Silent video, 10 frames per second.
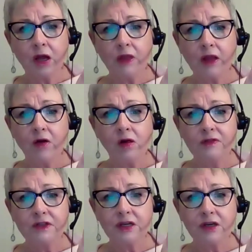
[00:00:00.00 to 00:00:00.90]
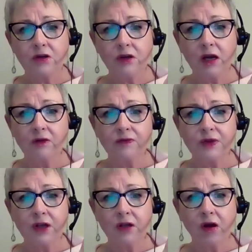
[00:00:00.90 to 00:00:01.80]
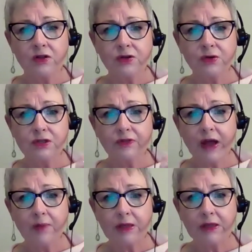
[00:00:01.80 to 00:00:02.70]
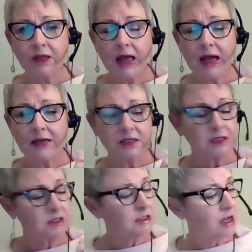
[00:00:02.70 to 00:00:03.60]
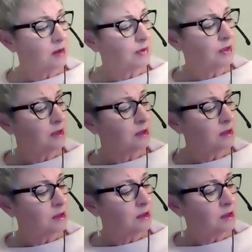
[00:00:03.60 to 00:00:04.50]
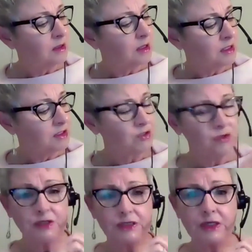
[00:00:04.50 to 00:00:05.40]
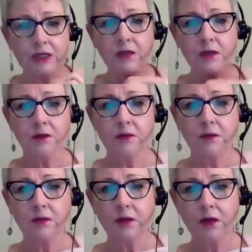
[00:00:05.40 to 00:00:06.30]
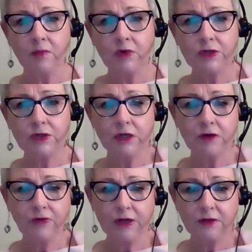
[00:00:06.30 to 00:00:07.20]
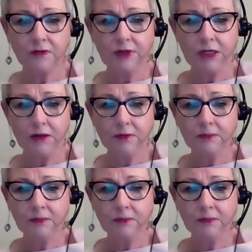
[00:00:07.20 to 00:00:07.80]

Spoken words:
And then all of a sudden you have all sorts of happy little accidents happen. And as you can see, I'm using it effectively.